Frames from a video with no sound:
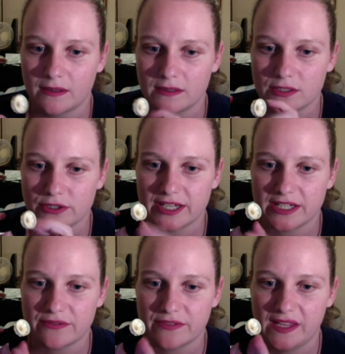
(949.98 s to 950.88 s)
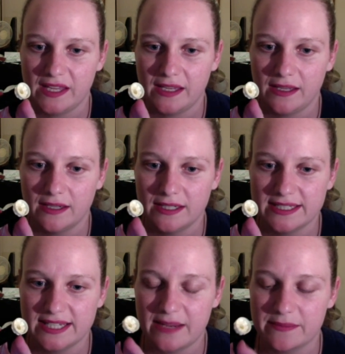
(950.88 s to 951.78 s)
strand of the
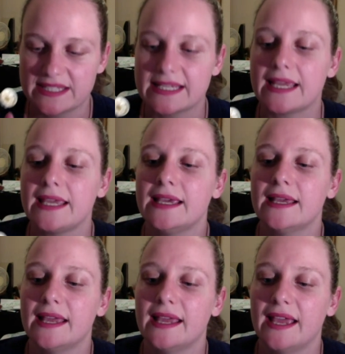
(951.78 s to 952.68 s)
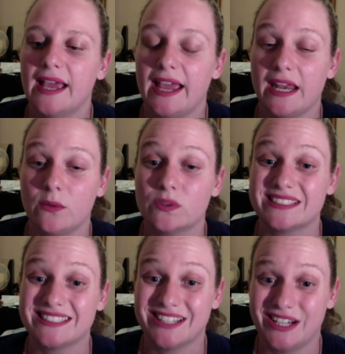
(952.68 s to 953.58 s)
DMC, and it was
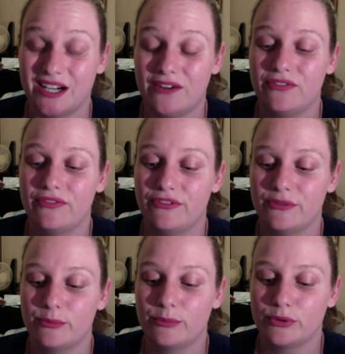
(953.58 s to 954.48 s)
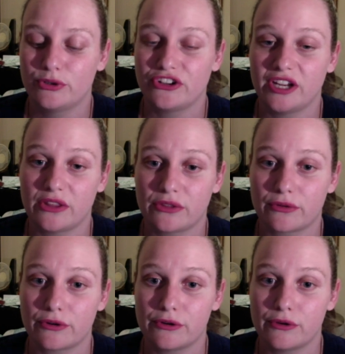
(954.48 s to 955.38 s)
tough pushing
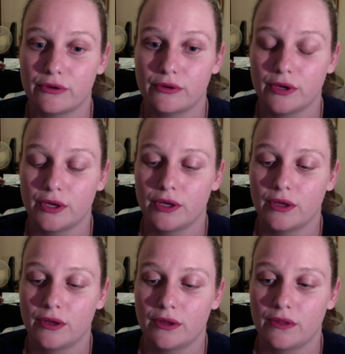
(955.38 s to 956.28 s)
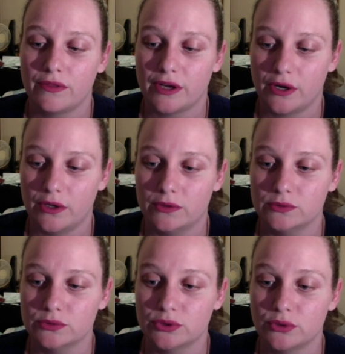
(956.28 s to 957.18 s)
through the
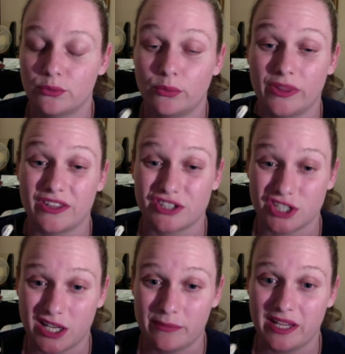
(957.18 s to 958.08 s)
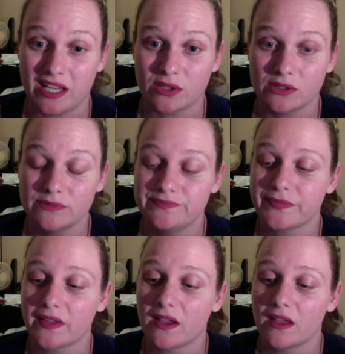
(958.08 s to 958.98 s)
holes with a sharp needle,
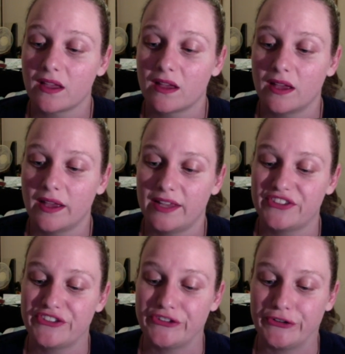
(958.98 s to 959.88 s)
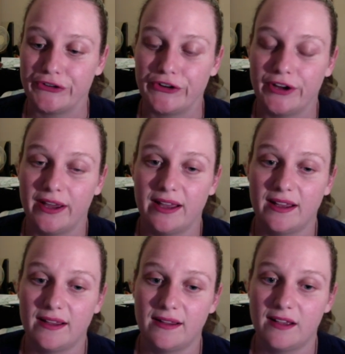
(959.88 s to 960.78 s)
so
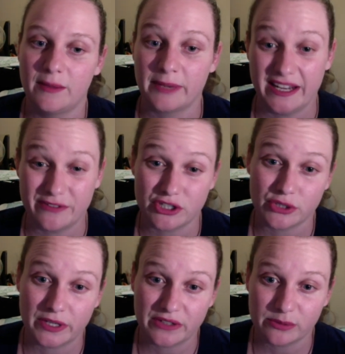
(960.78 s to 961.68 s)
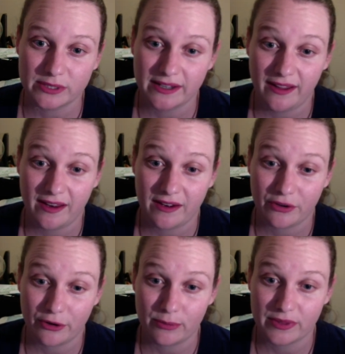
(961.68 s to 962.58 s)
I'm gonna have to do 1/1 and
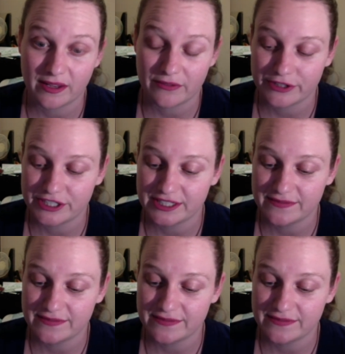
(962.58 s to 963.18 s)
hope the coverage is